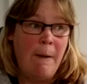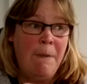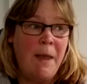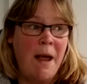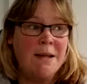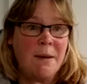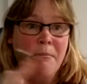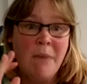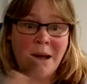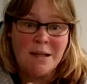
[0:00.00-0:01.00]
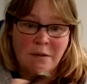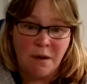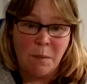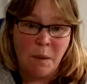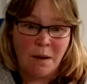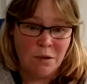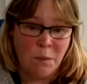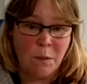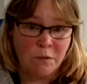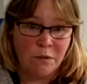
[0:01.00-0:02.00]
and that has a massive impact
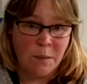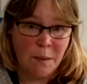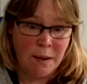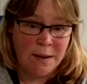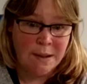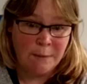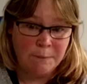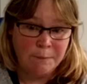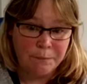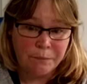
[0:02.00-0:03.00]
on profitability.